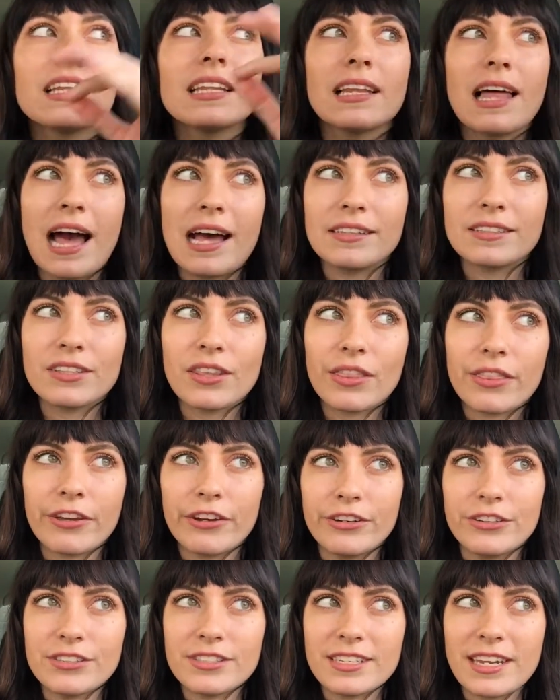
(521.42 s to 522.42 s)
last
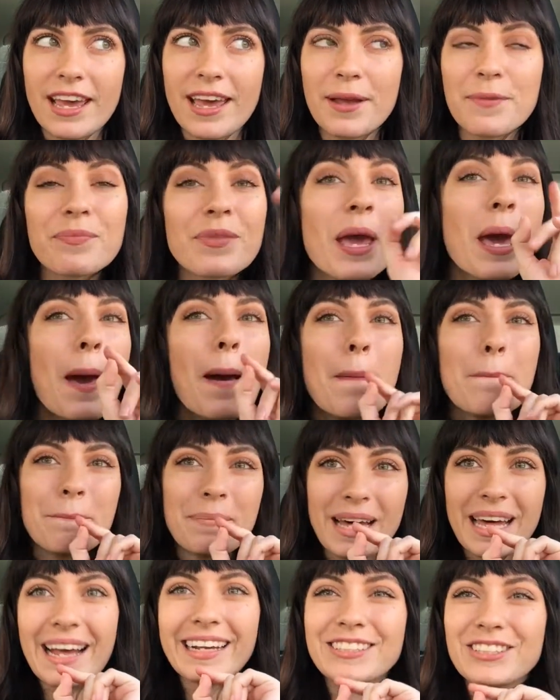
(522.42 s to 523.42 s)
Thursday.
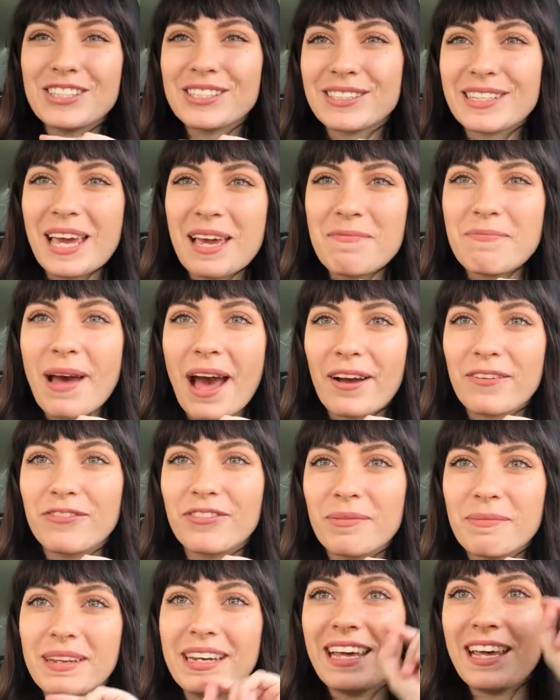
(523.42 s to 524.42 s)
But I just came back
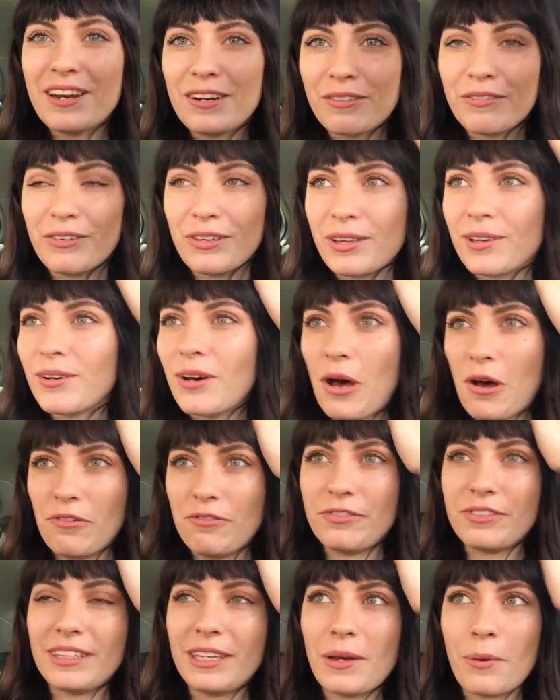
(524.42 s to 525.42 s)
from an interview.
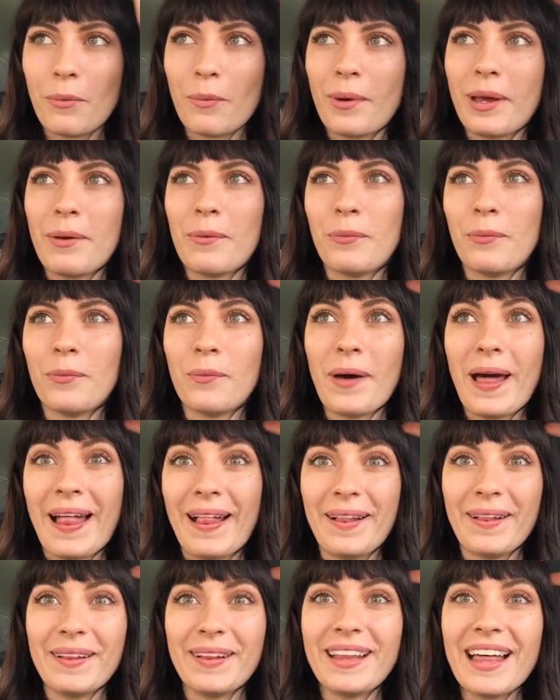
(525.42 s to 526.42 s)
Hopefully it went
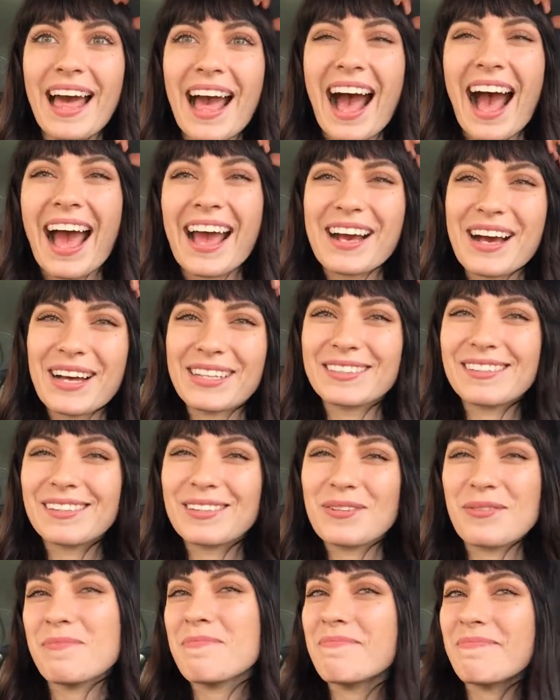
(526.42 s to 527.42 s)
well. I got to
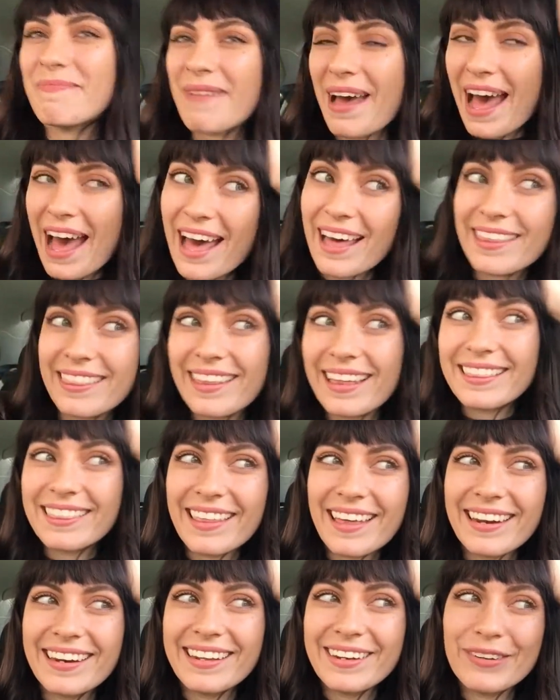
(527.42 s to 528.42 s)
do math at
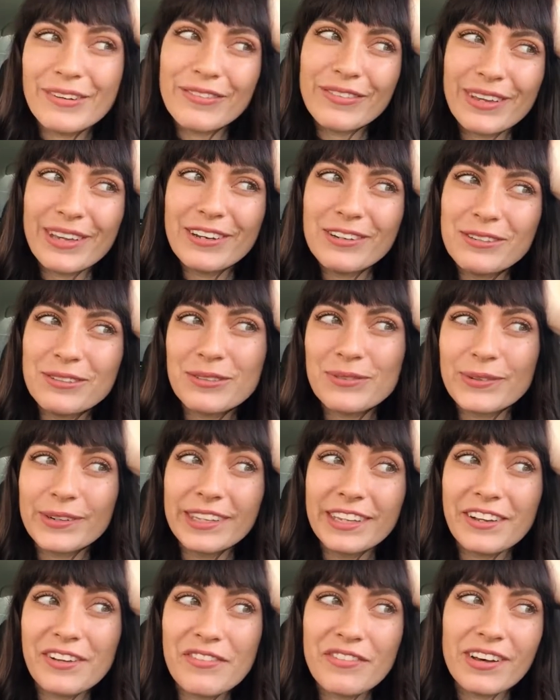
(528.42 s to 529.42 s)
that interview. It was
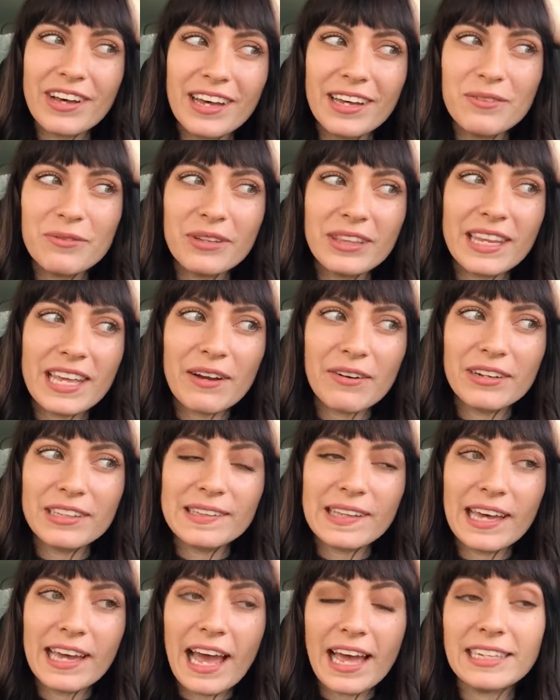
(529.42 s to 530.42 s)
really fun when they were
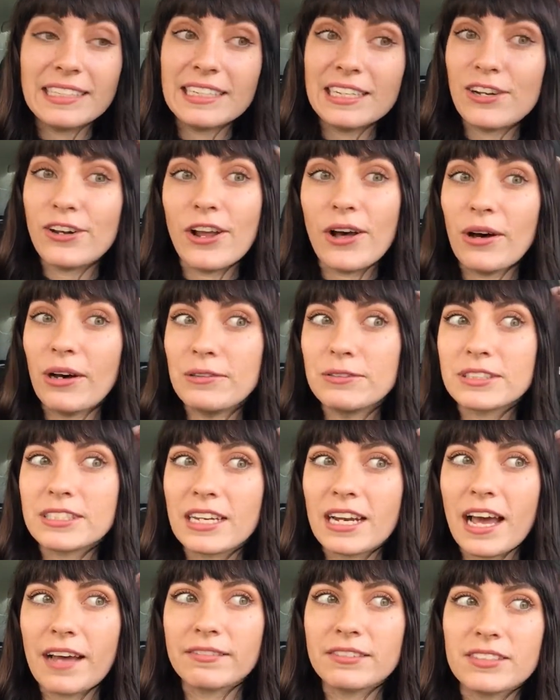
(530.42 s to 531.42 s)
like, I didn't know I was
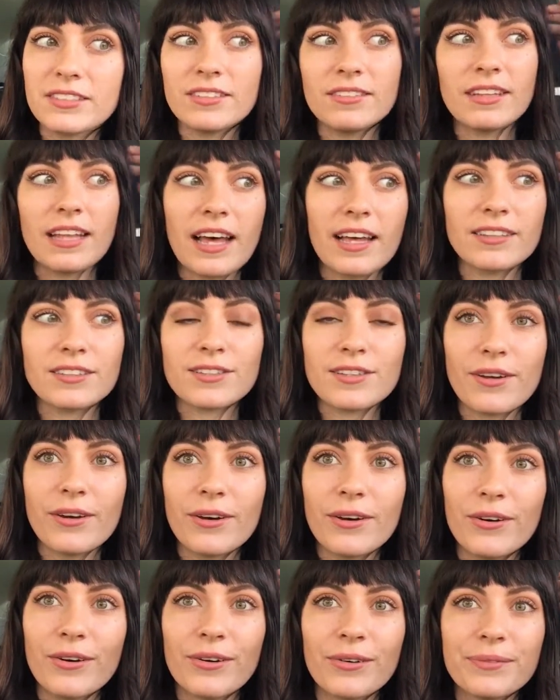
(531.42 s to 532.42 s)
gonna have to do that,
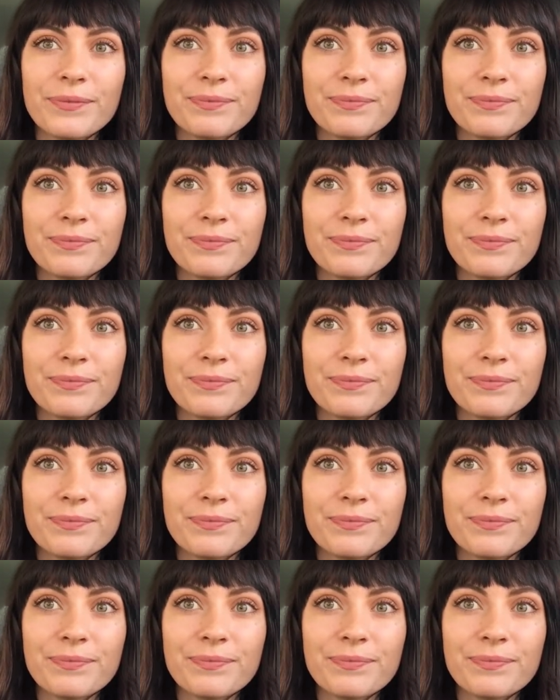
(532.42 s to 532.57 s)
so